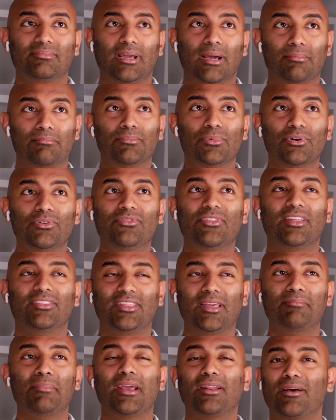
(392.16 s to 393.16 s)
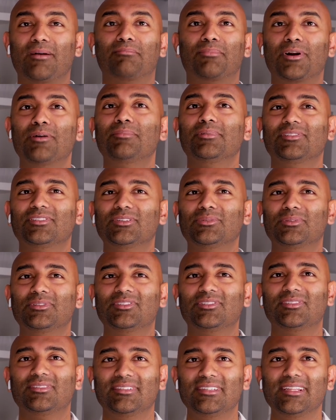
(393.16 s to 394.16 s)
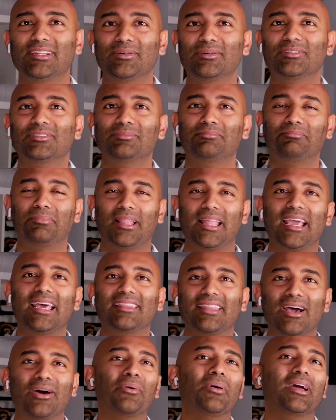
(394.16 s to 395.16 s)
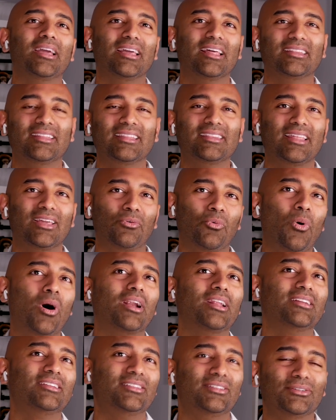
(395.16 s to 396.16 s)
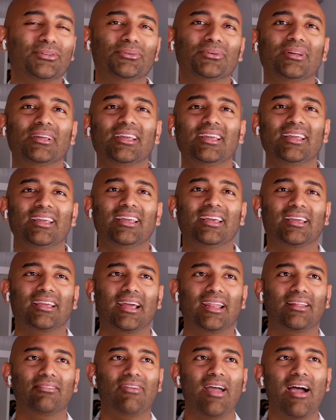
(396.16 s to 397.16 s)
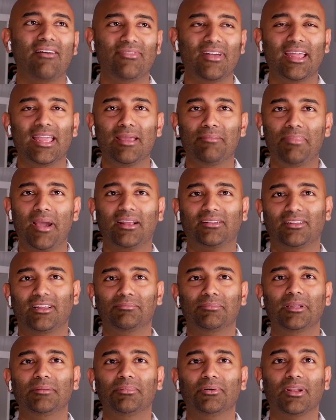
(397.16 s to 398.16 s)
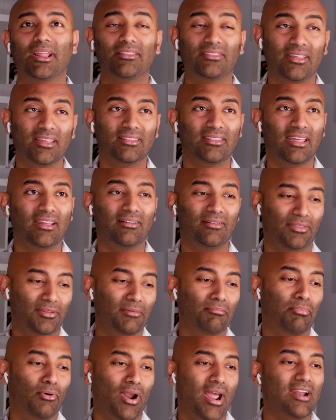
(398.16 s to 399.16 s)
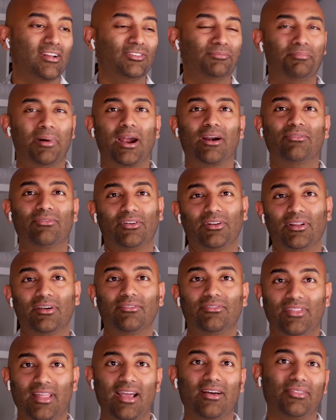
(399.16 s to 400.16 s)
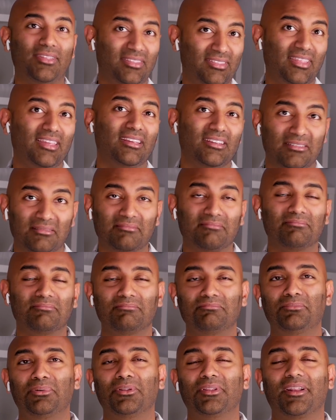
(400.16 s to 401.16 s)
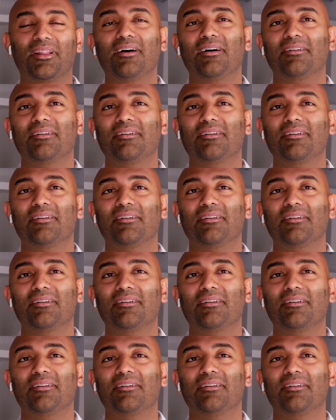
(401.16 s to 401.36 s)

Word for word: a move that they made on purpose. It was, you know, it was planned that way. I think they wanted to kind of have that impact on people. And I think their their brand is powerful enough now that they can pull it